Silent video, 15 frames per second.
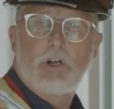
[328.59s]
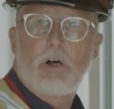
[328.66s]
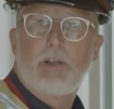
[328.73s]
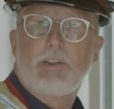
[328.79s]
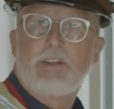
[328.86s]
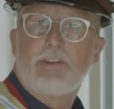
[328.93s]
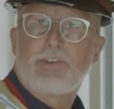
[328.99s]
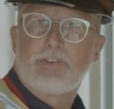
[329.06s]
on
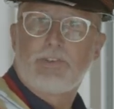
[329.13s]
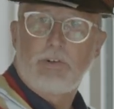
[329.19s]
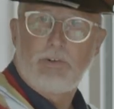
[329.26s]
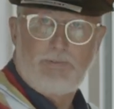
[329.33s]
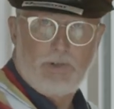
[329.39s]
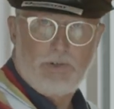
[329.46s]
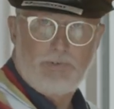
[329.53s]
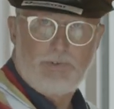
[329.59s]
this
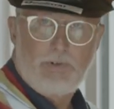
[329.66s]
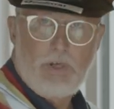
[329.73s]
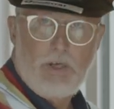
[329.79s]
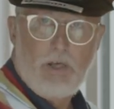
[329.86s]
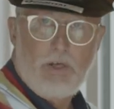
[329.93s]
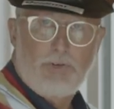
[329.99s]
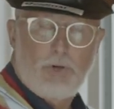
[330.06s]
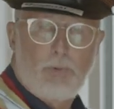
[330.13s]
surface.
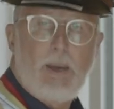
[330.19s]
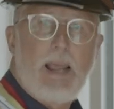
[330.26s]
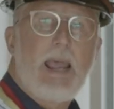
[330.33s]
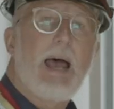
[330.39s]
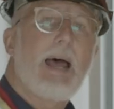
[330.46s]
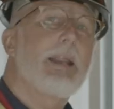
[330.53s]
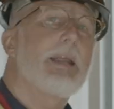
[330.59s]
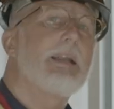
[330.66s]
So by
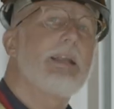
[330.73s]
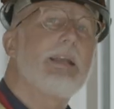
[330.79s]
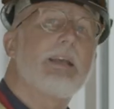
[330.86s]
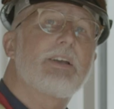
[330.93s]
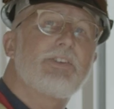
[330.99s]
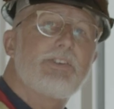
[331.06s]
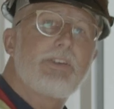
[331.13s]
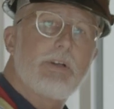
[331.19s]
adding the
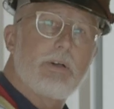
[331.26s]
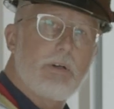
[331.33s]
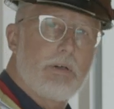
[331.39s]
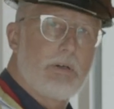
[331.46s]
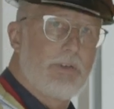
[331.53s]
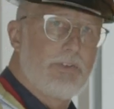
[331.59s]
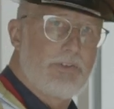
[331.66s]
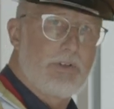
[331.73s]

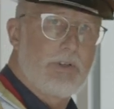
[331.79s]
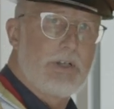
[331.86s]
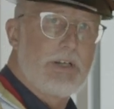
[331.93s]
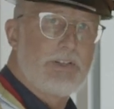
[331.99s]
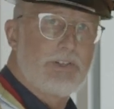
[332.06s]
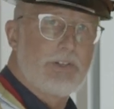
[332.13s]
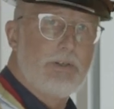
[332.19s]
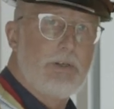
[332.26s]
exterior
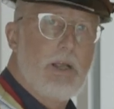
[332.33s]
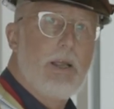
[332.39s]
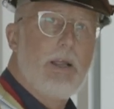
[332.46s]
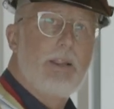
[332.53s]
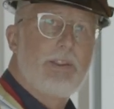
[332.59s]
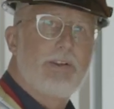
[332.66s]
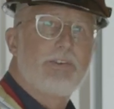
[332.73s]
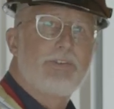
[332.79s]
insulation,
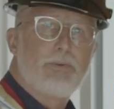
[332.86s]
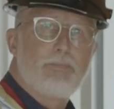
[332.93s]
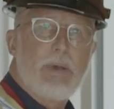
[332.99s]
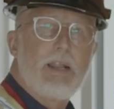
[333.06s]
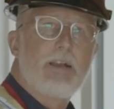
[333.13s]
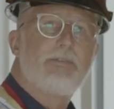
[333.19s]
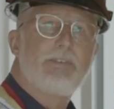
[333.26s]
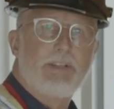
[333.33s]
there's a
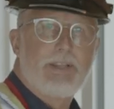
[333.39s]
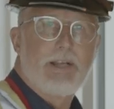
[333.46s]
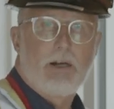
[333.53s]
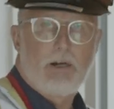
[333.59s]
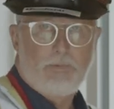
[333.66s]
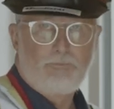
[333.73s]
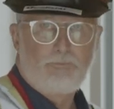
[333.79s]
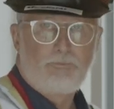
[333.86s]
benefit there.
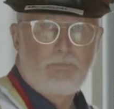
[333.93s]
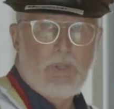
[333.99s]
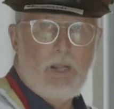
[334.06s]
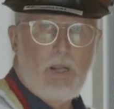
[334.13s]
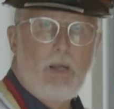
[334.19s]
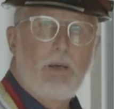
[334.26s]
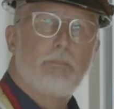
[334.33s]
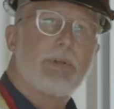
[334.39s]

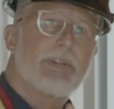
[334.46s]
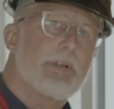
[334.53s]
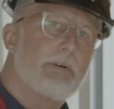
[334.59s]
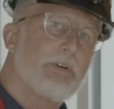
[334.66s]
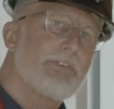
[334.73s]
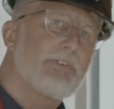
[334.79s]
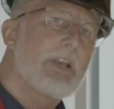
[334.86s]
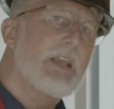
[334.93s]
But there
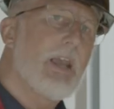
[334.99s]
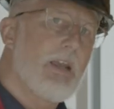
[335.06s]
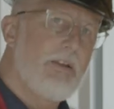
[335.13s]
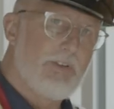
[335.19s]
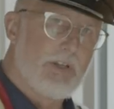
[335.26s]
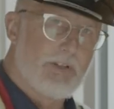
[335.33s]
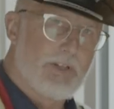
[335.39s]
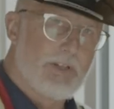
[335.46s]
is a
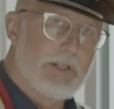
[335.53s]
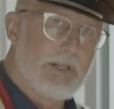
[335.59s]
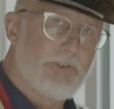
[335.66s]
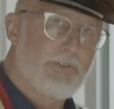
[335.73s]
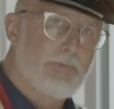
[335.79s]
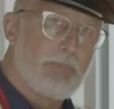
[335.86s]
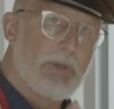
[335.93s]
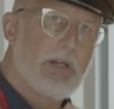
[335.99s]
caveat to
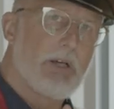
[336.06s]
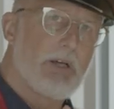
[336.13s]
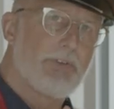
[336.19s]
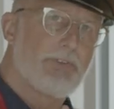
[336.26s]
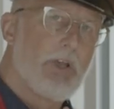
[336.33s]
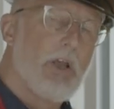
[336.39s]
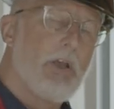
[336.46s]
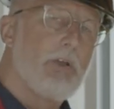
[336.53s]
this,
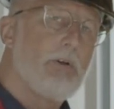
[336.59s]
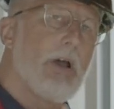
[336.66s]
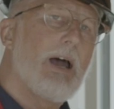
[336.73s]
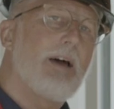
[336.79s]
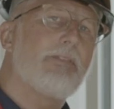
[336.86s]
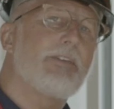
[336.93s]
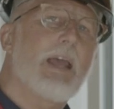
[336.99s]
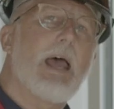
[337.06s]
because you
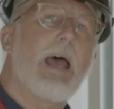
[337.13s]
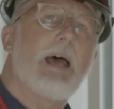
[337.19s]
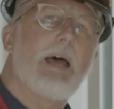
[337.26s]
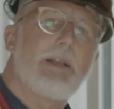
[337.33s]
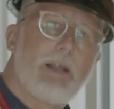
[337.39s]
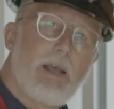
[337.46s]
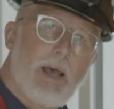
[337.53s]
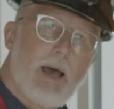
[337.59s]
have to
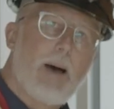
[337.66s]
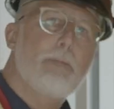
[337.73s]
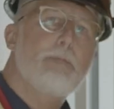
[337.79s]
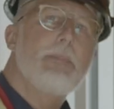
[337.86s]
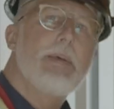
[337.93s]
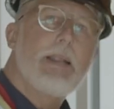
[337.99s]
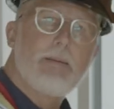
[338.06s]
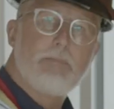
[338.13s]
add a
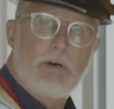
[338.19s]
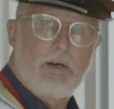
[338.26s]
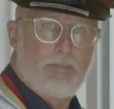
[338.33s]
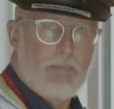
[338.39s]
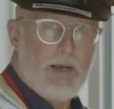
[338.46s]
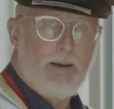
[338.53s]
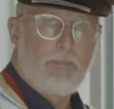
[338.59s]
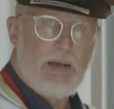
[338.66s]
minimum
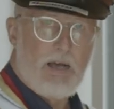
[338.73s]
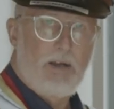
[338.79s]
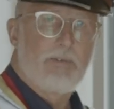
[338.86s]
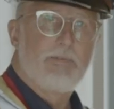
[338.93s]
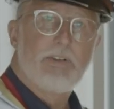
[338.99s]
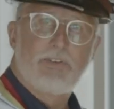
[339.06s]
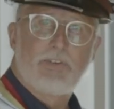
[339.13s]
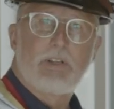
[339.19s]
amount
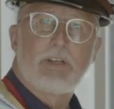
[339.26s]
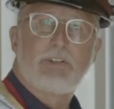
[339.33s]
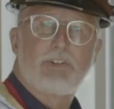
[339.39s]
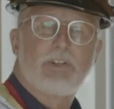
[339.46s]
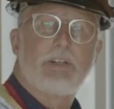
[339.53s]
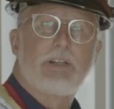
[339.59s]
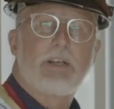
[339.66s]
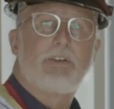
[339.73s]
of
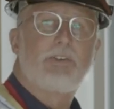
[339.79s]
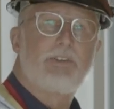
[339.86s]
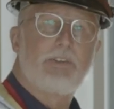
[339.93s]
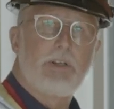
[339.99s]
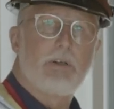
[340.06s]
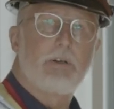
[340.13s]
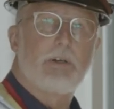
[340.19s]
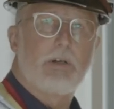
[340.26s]
insulation to the
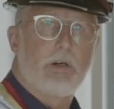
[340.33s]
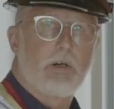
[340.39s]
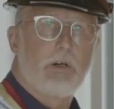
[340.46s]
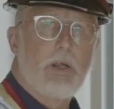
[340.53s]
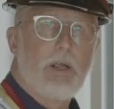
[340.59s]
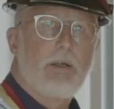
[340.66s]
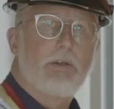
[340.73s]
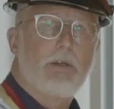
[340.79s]
exterior
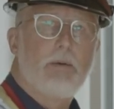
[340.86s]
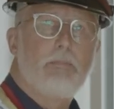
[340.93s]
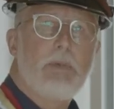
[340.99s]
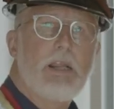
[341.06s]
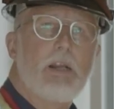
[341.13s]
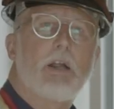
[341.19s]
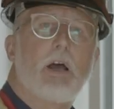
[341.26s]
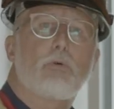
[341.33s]
to
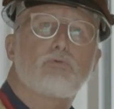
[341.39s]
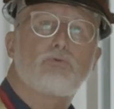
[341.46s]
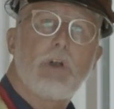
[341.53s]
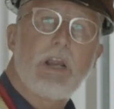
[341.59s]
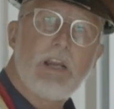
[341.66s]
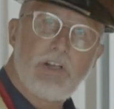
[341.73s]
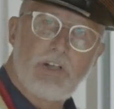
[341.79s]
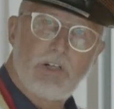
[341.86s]
meet a
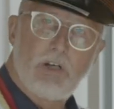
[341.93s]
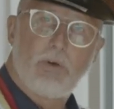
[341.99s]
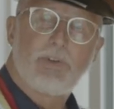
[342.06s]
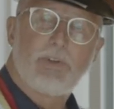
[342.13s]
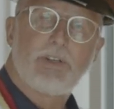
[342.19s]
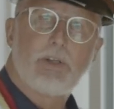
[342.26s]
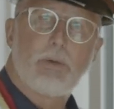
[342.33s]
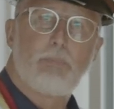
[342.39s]
ratio
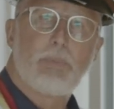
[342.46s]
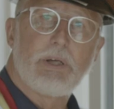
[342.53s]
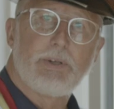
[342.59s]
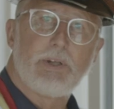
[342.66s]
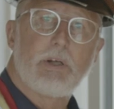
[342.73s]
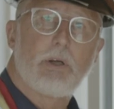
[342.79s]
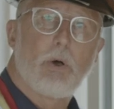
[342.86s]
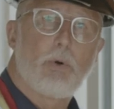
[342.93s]
that the
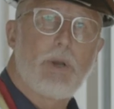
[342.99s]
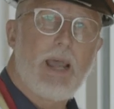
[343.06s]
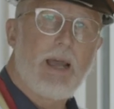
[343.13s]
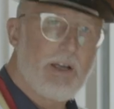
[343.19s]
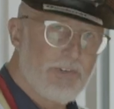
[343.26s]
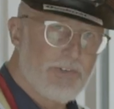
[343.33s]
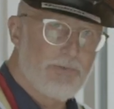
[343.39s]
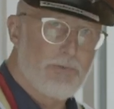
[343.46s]
building code
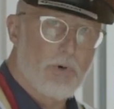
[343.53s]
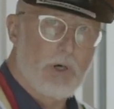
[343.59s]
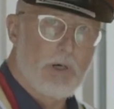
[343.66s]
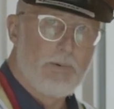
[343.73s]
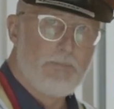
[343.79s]
asks for.